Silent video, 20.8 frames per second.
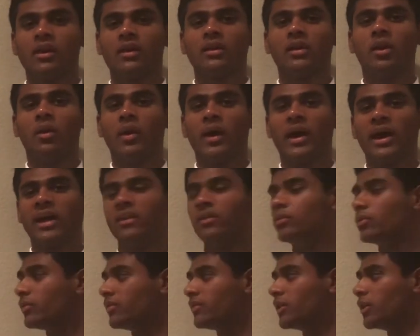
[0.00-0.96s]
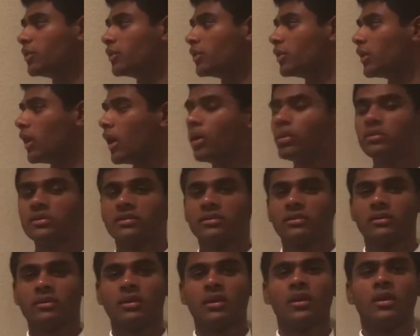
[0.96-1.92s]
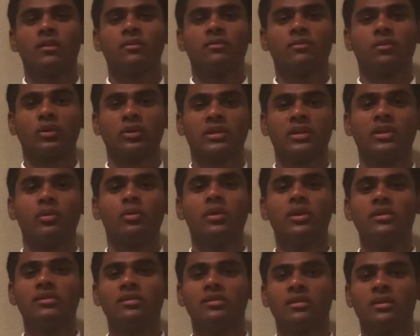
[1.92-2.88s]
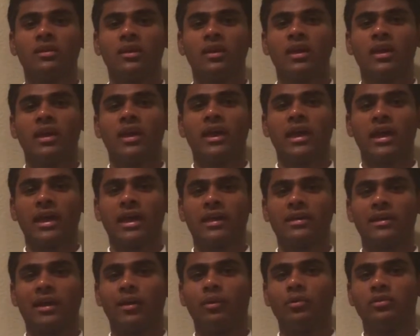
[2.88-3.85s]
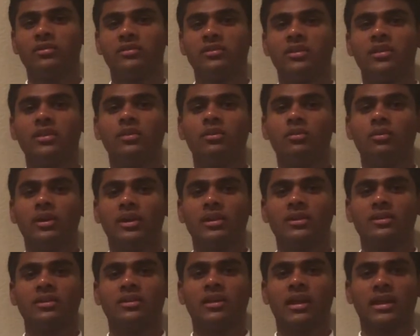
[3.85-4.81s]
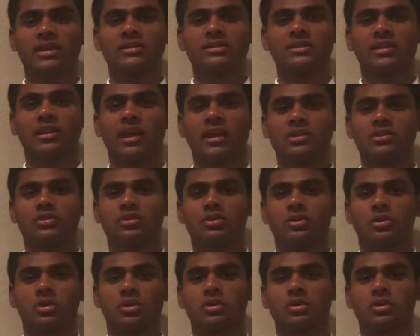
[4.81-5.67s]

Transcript: Go ahead and review your notes for the quiz, and I will see you in the next lecture.